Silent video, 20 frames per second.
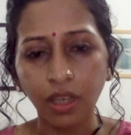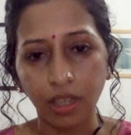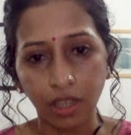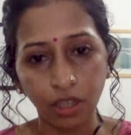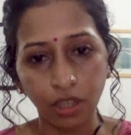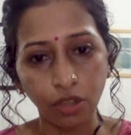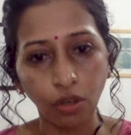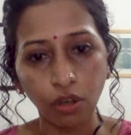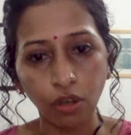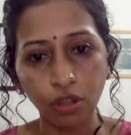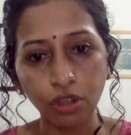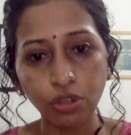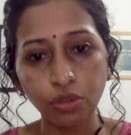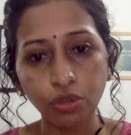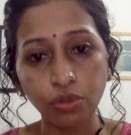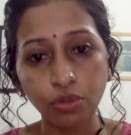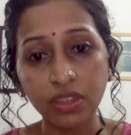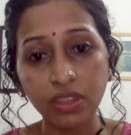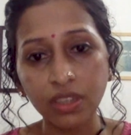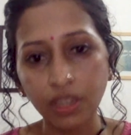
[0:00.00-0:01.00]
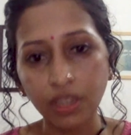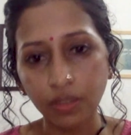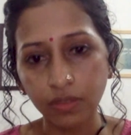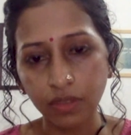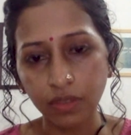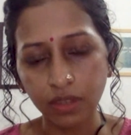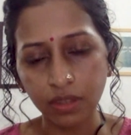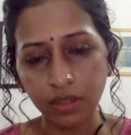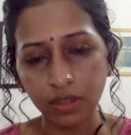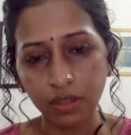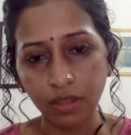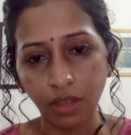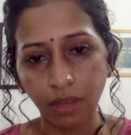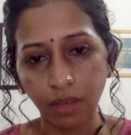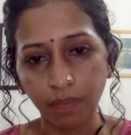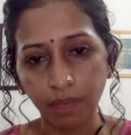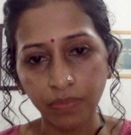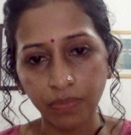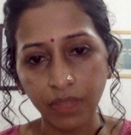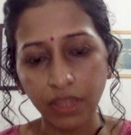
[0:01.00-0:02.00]
in order to receive this
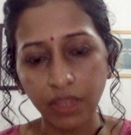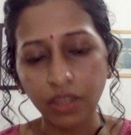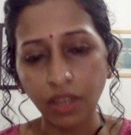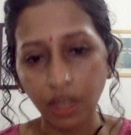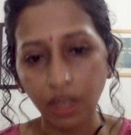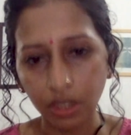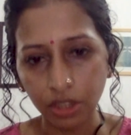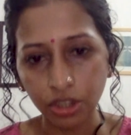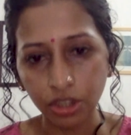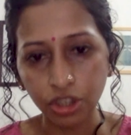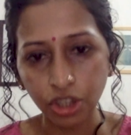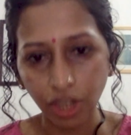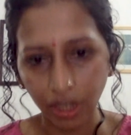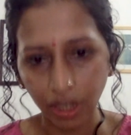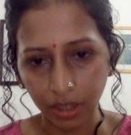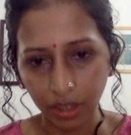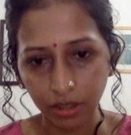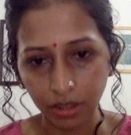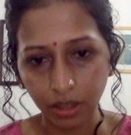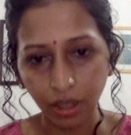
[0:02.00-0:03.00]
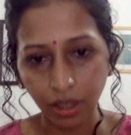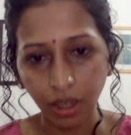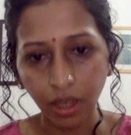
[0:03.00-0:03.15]
young child.